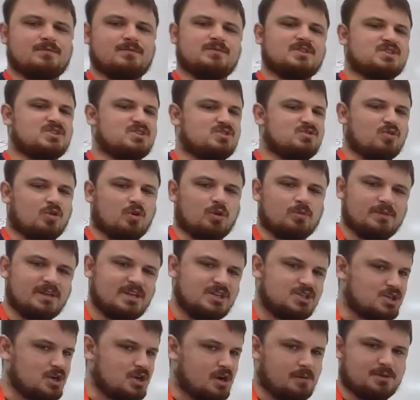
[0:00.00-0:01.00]
this is
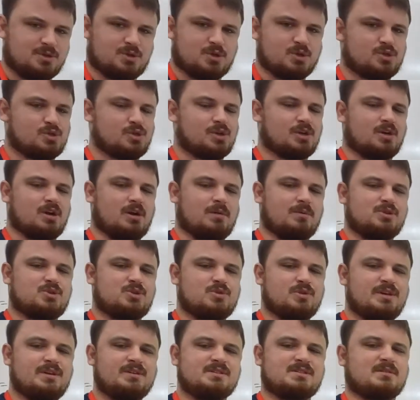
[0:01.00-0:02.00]
normally geometry,
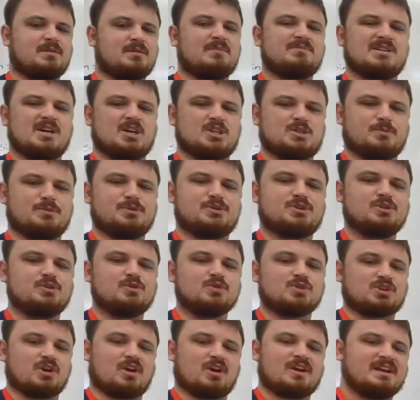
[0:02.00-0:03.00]
trigonometry, sometimes algebra 2,
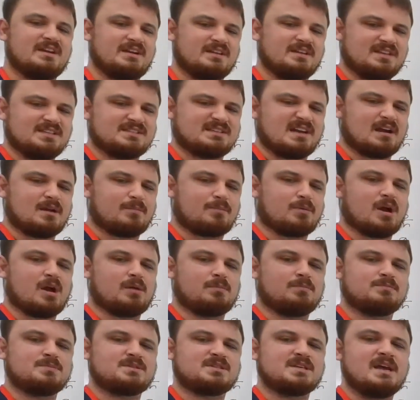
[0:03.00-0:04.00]
you start hitting these kind of
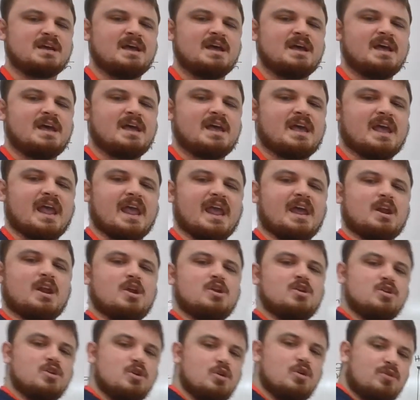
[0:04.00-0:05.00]
problems, and
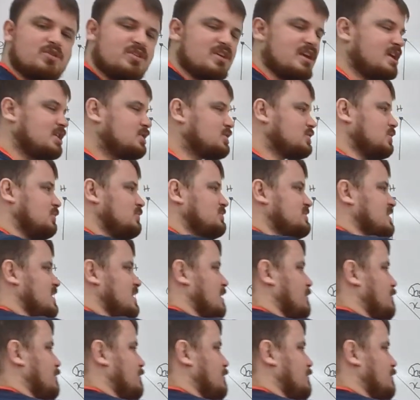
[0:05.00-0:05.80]
a new thing shows